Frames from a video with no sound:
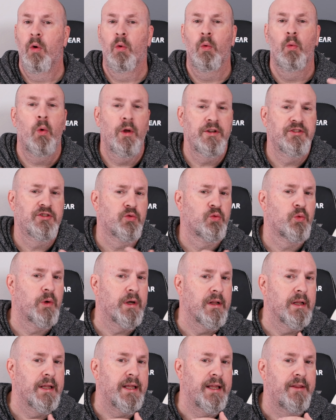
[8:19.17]
what's
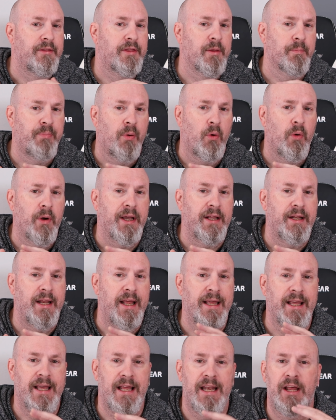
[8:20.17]
really the point
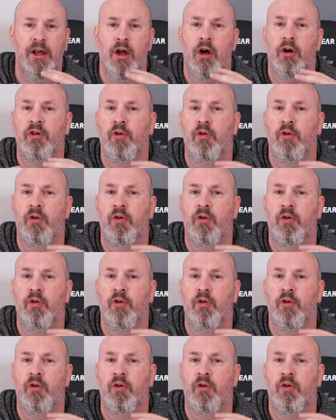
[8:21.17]
in getting all